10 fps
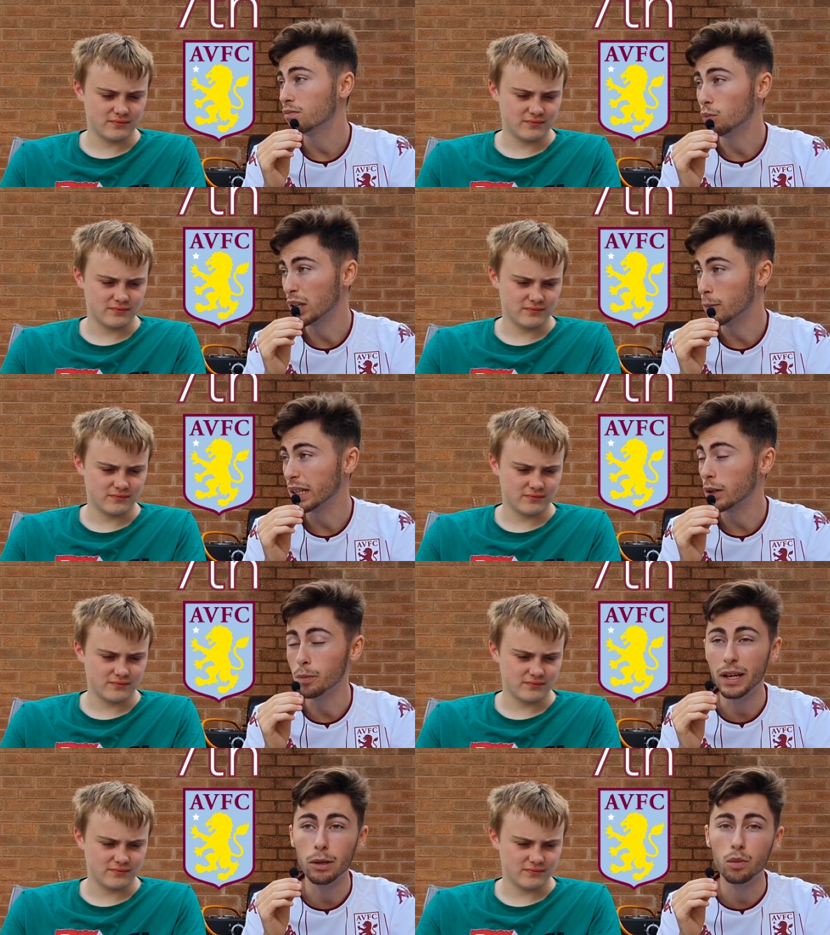Speaker 1: we can be
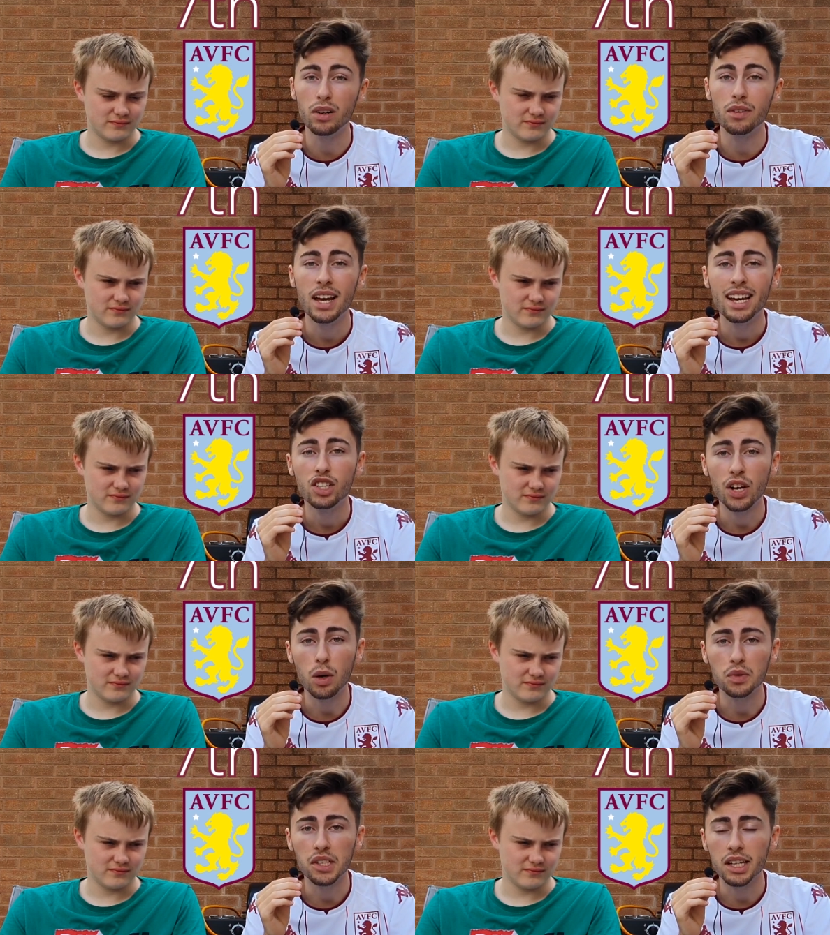competing with
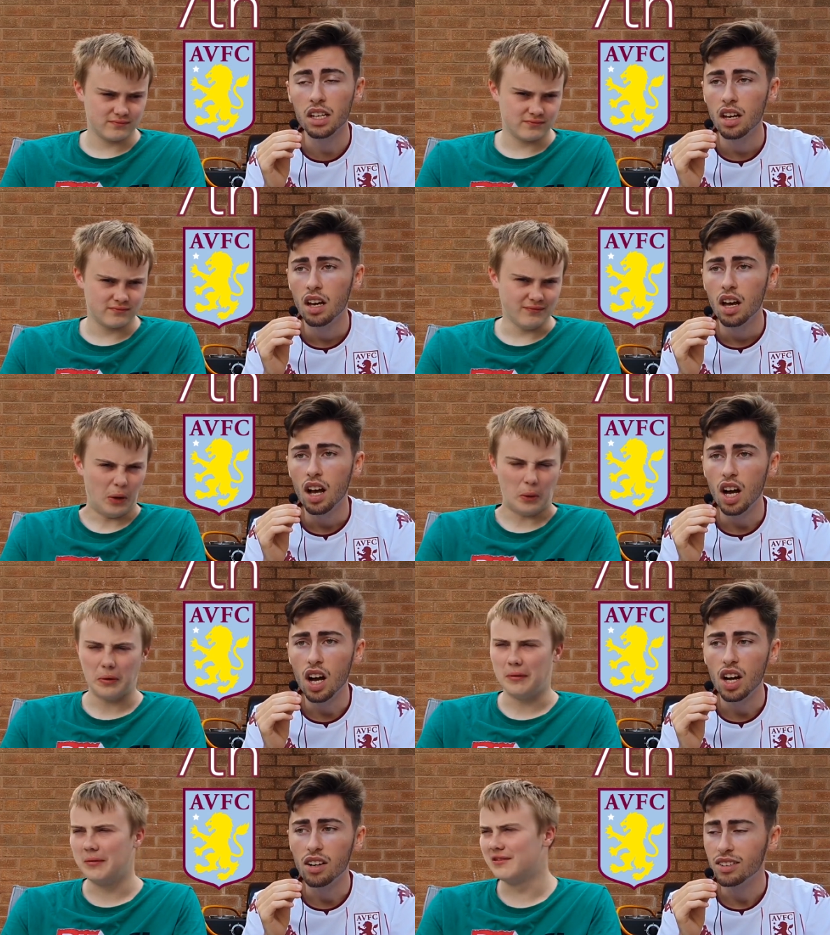Chelsea.
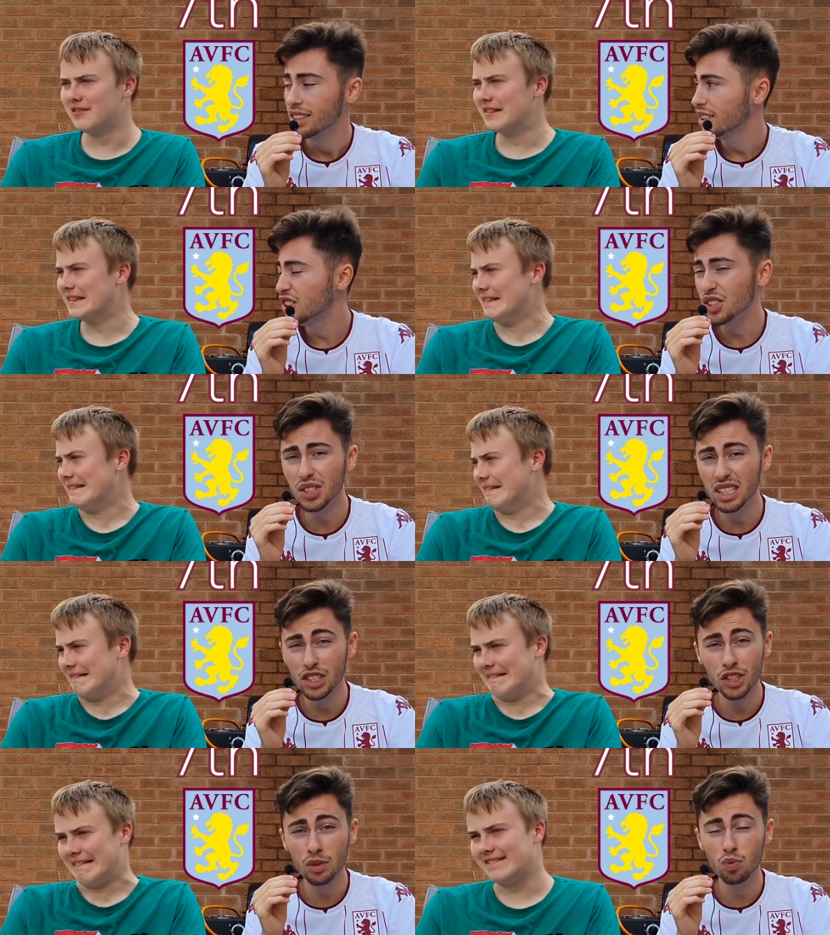It's
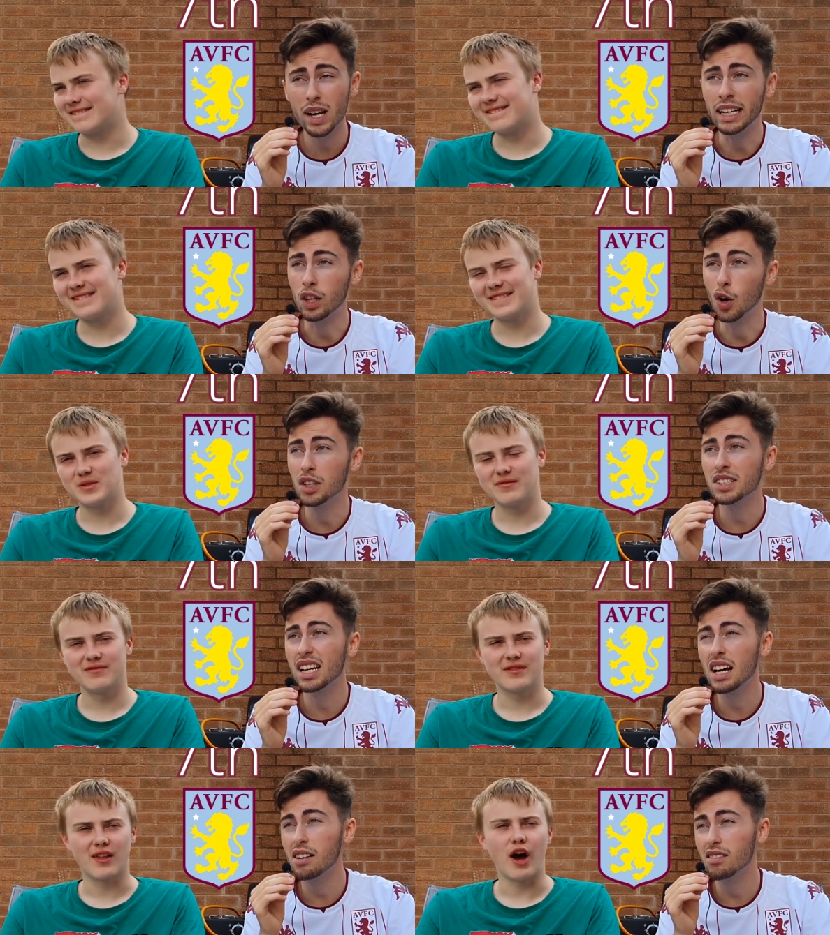just really nice
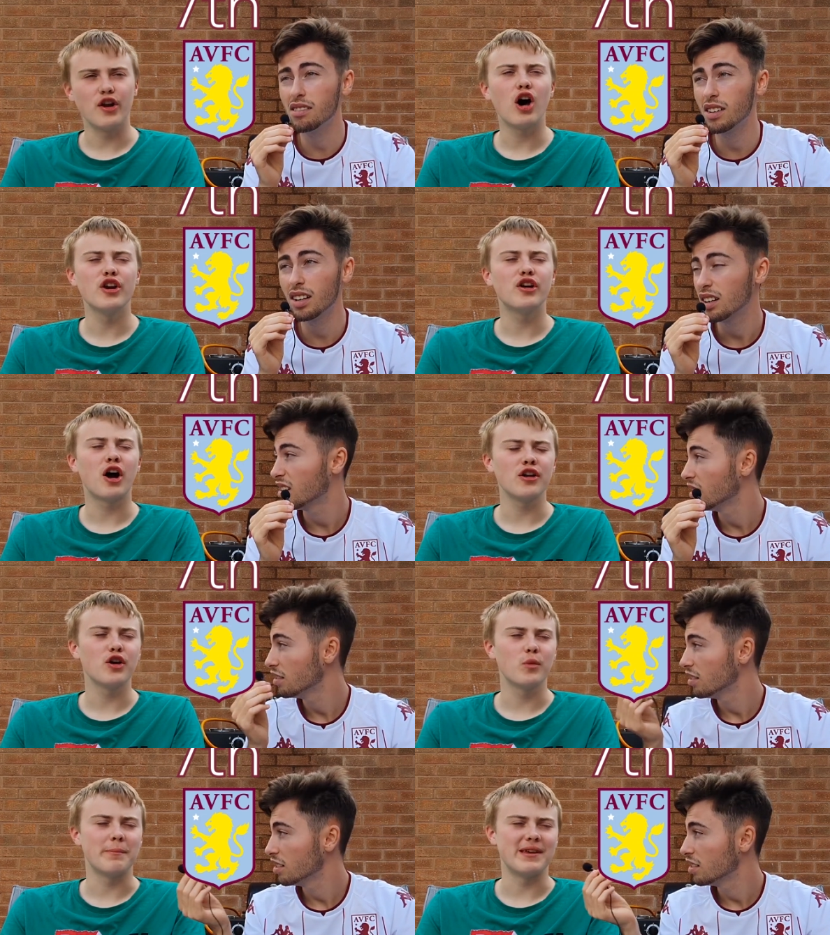that
Speaker 2: I know
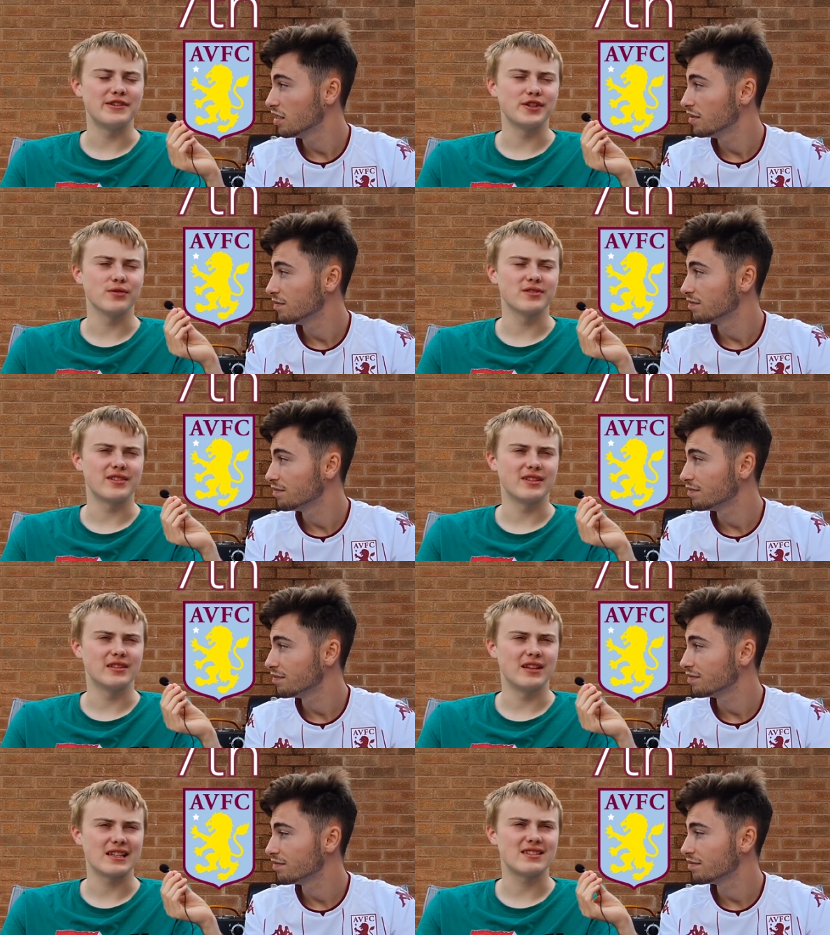we beat Chelsea
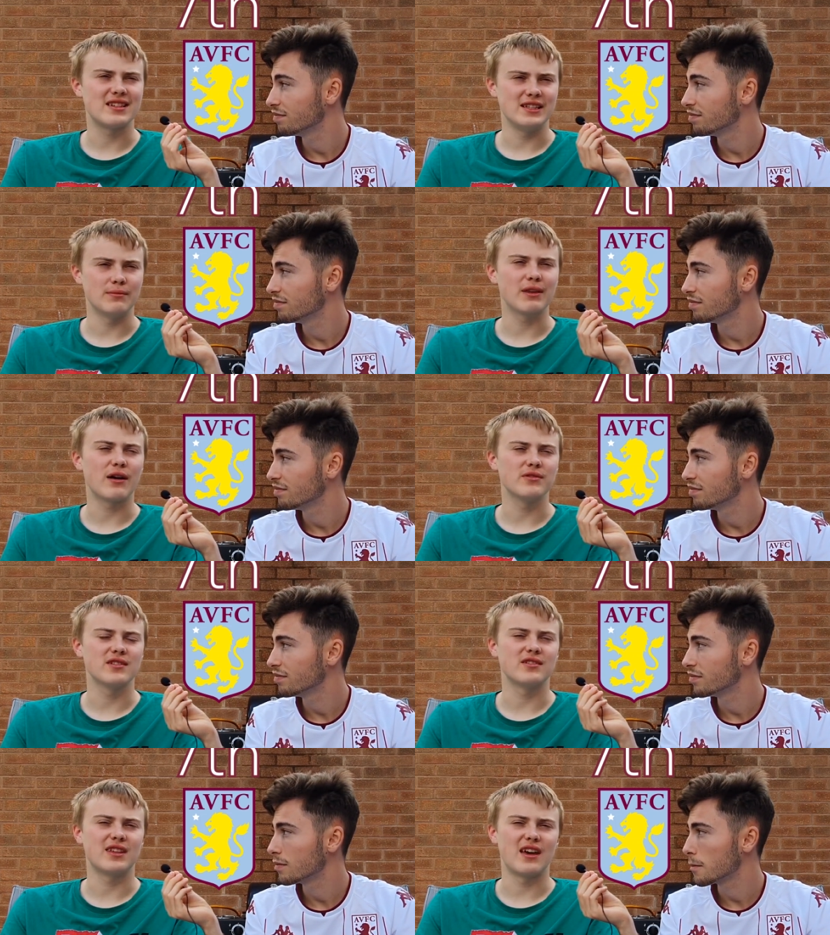last season, but that was
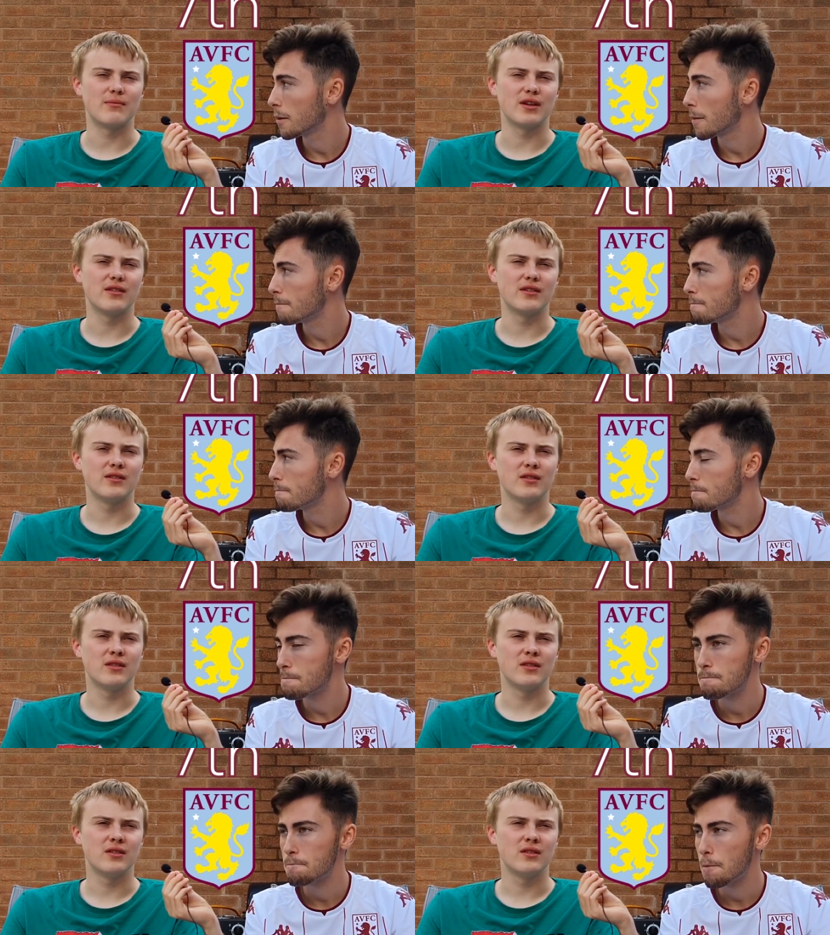a game that
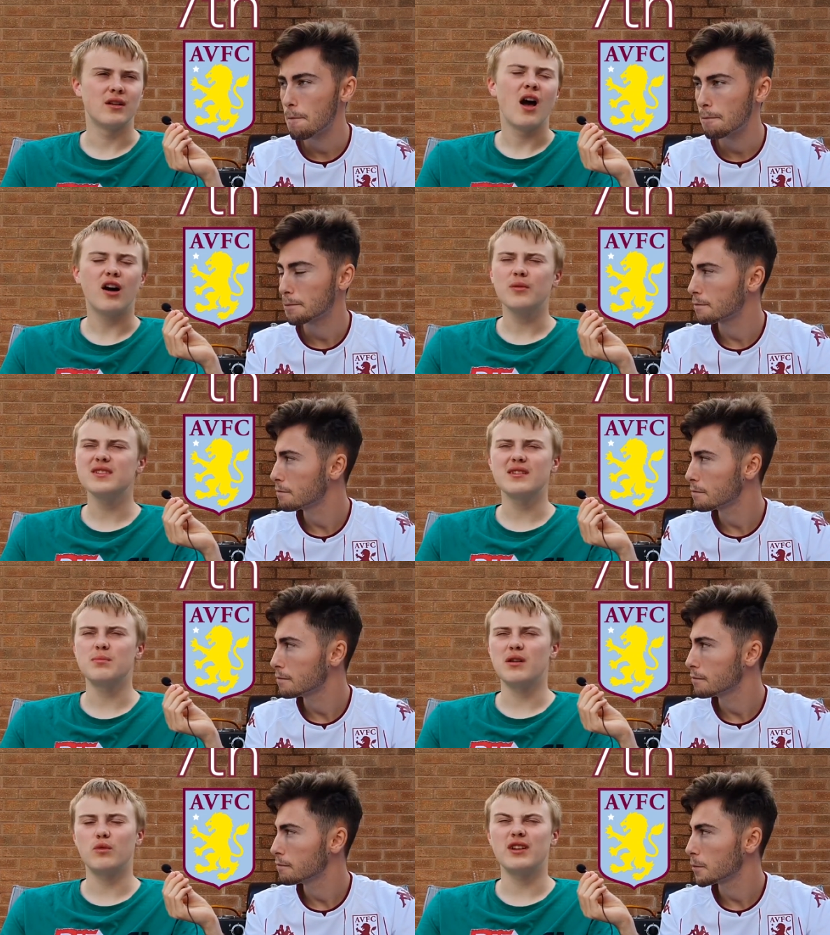I was. He
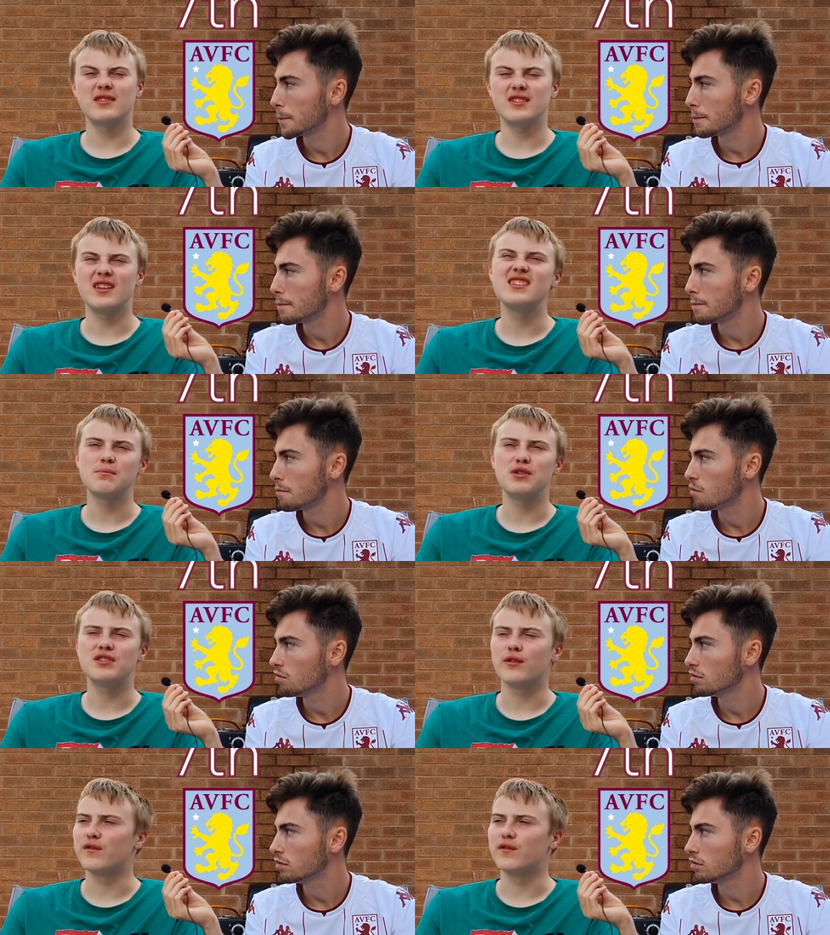did mean something